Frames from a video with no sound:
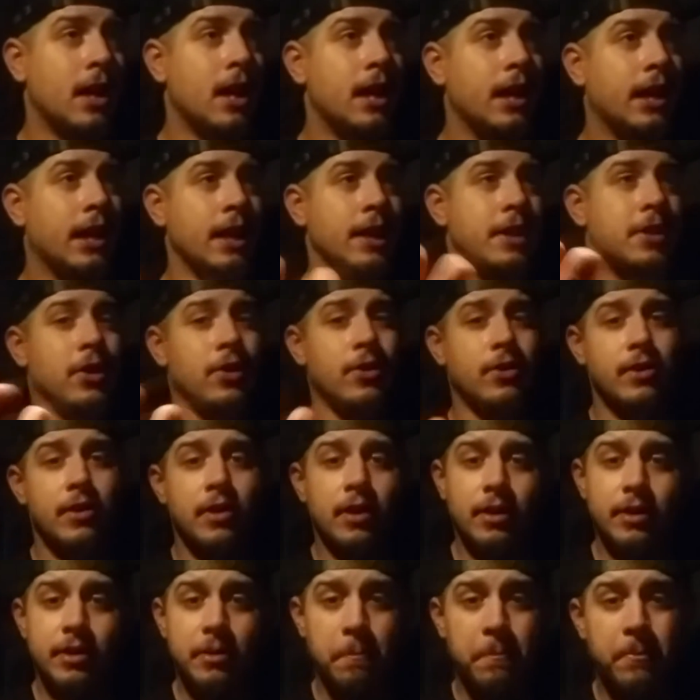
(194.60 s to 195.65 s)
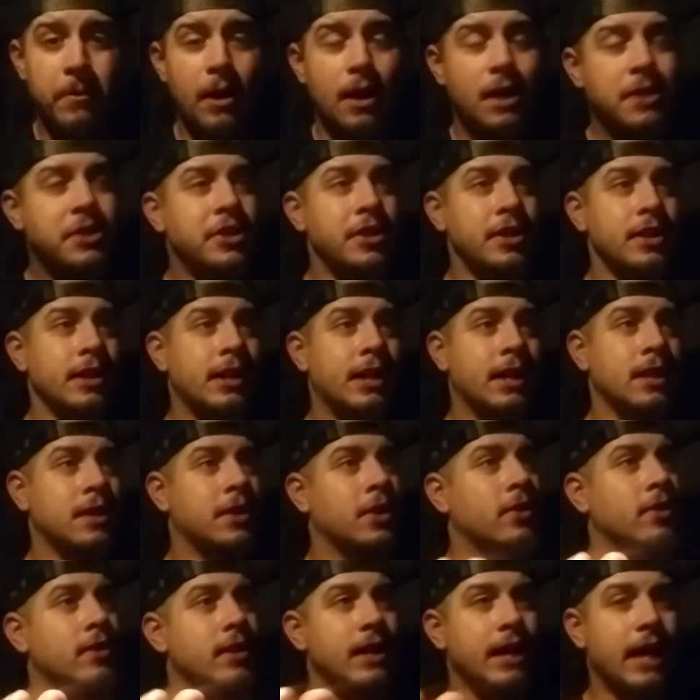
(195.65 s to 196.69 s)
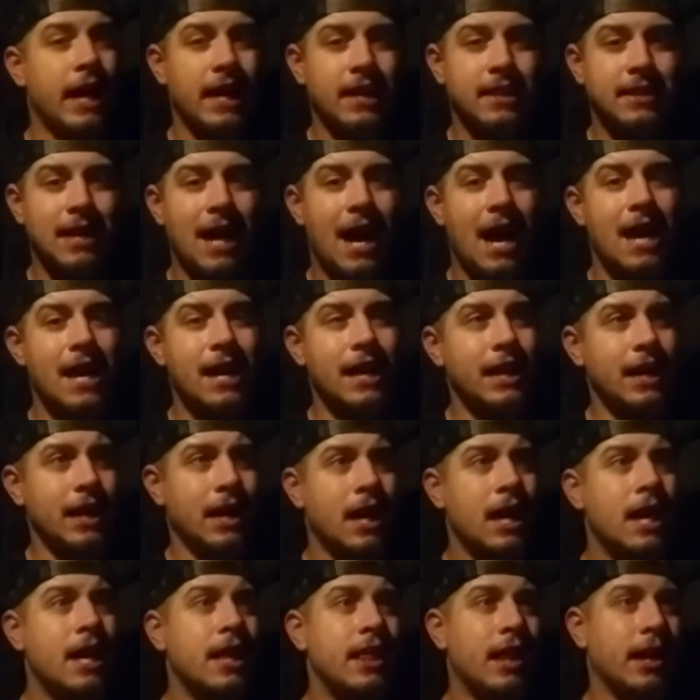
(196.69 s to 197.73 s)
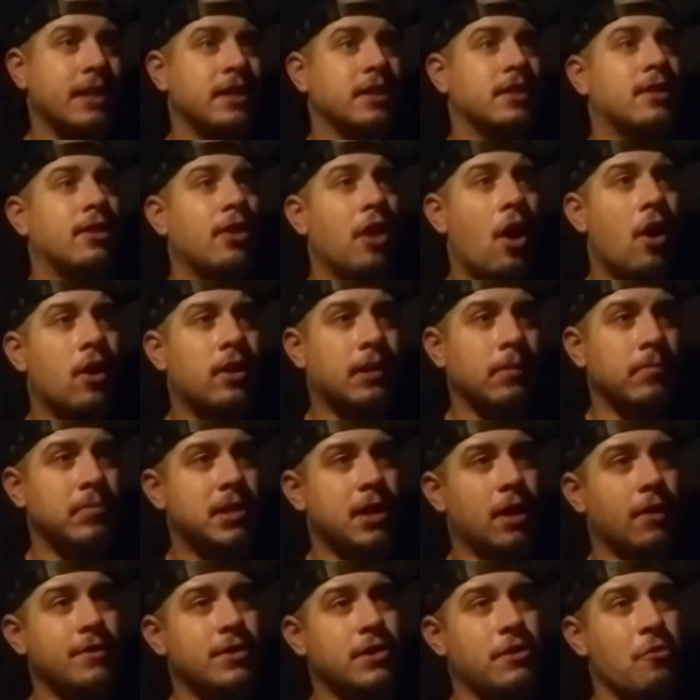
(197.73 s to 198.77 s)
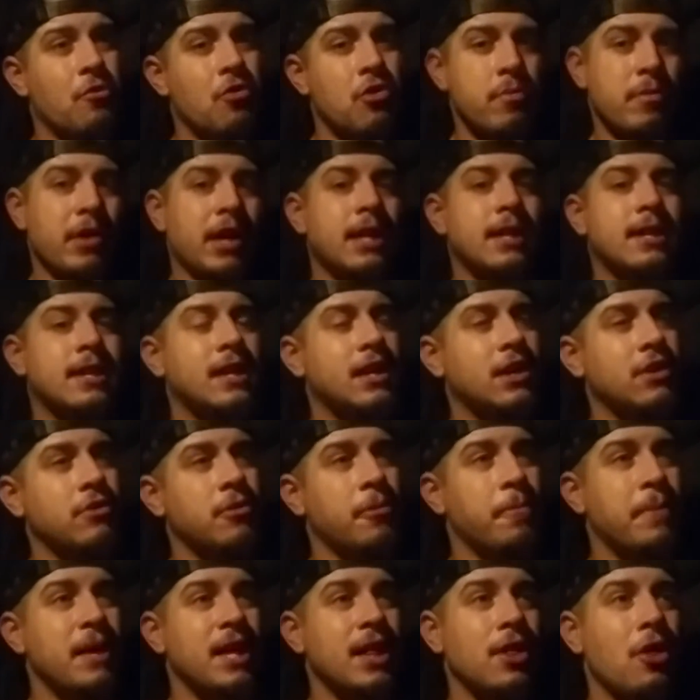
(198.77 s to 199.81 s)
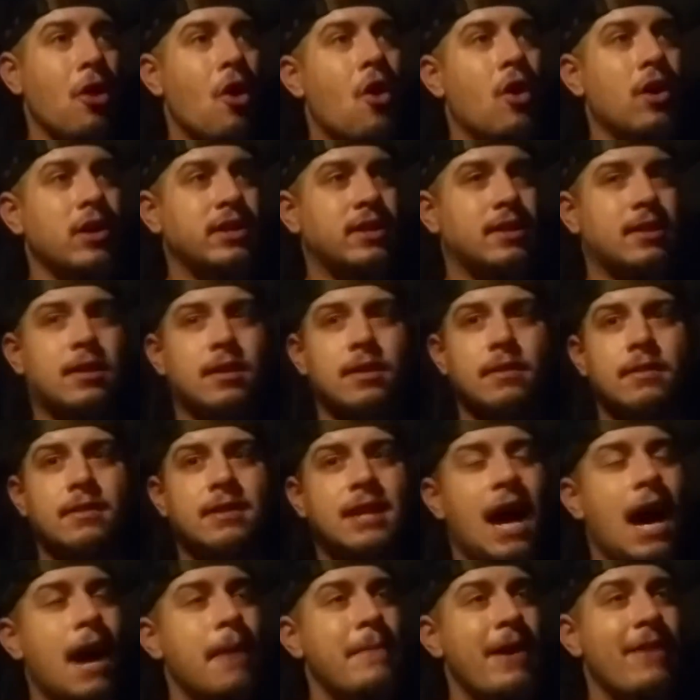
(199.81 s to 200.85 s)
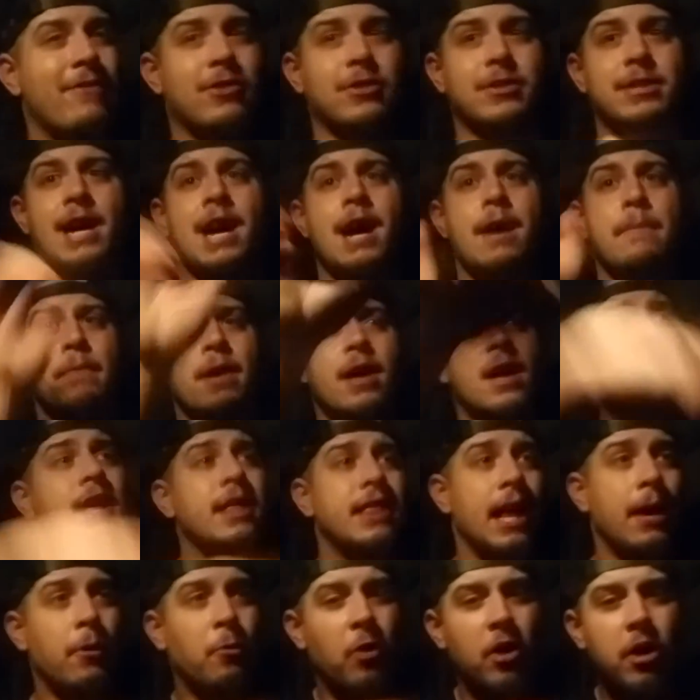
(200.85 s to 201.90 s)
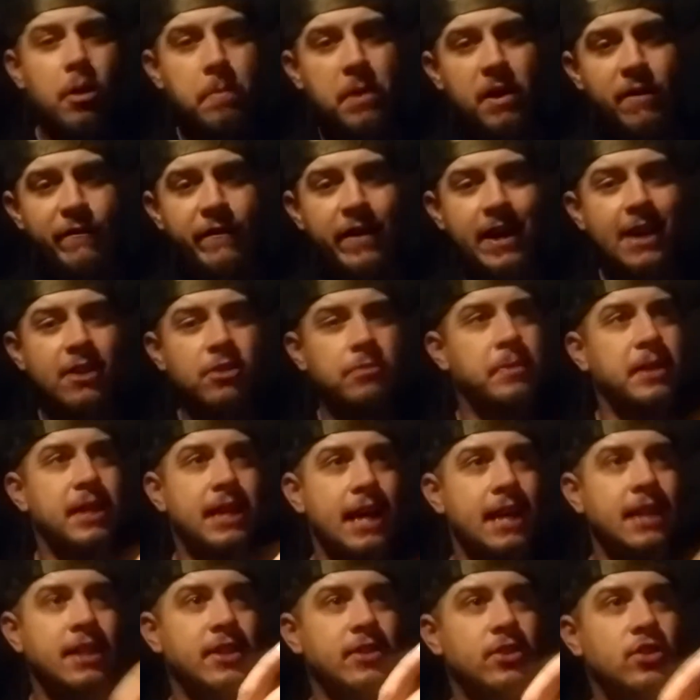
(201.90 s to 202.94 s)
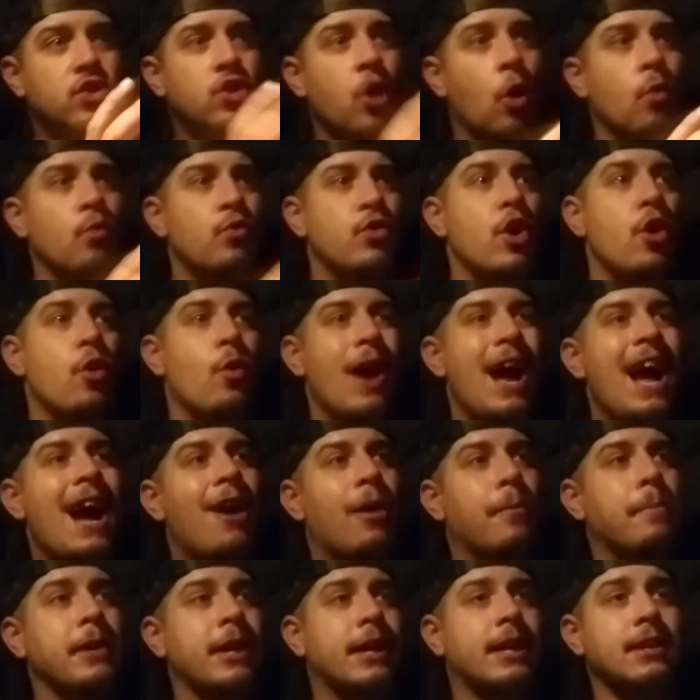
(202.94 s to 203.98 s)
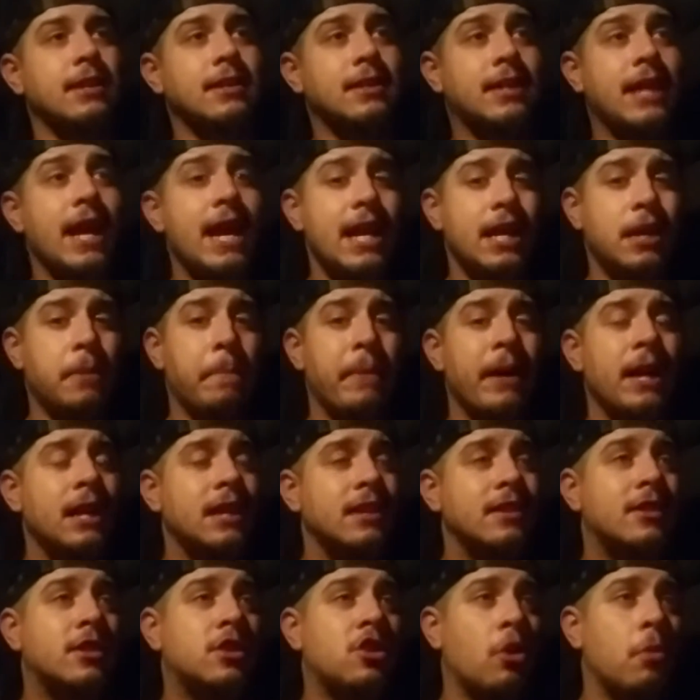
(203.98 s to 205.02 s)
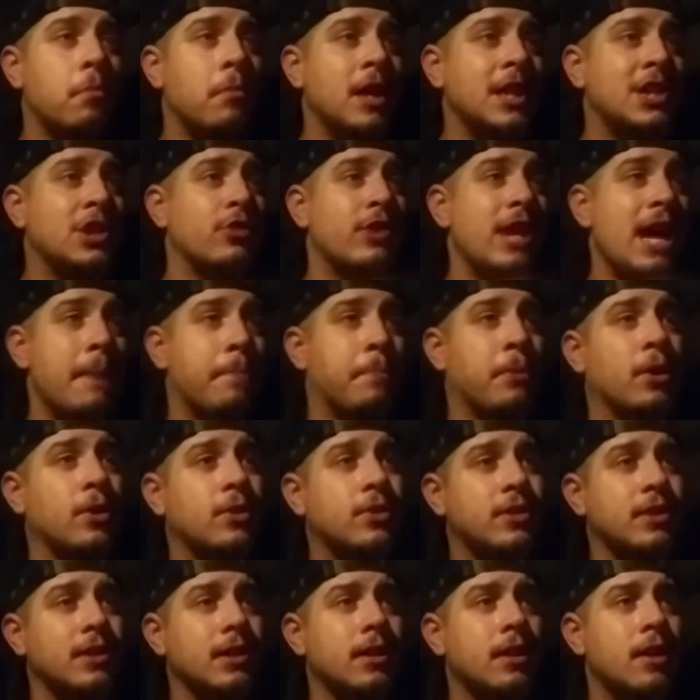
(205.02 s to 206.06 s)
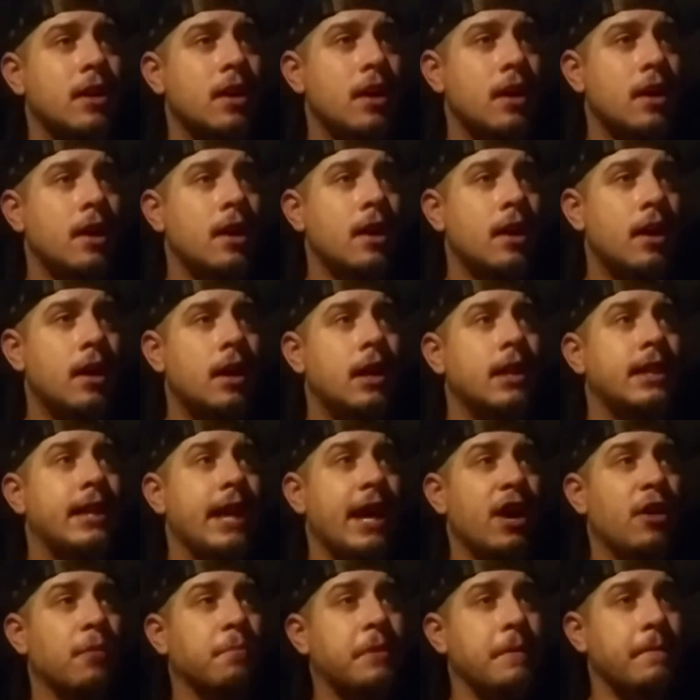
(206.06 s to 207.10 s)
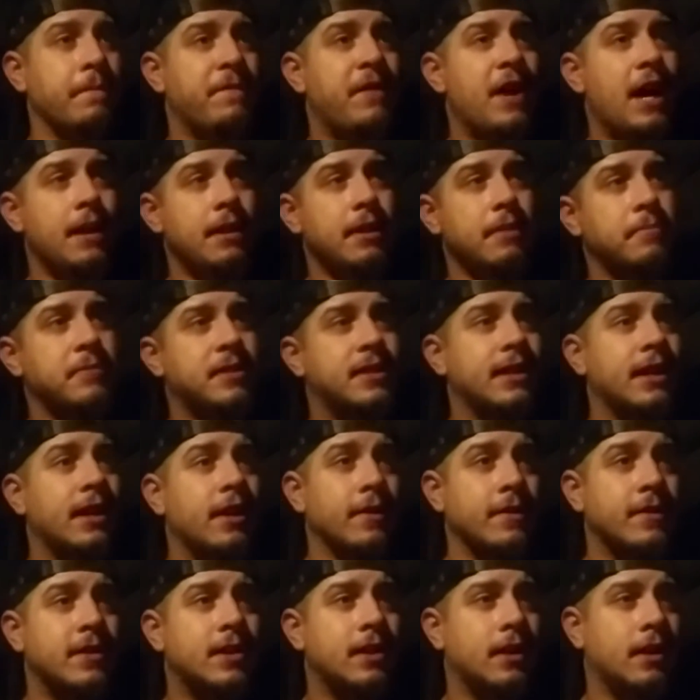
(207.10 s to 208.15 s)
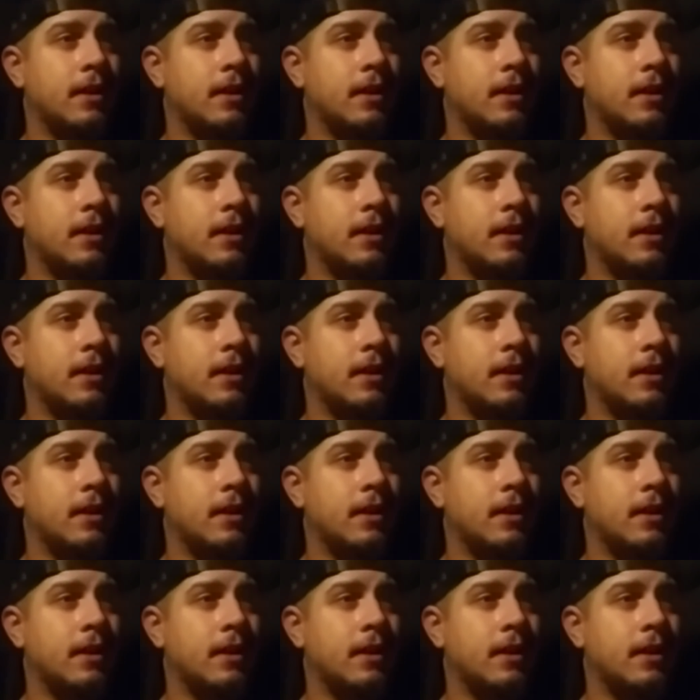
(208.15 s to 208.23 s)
can turn to depression, can turn to anxiety. They just lock themselves in a room and continue to be lost time after time. They want to be found, but they just don't know how, because they depended so much on that person to help them find themselves.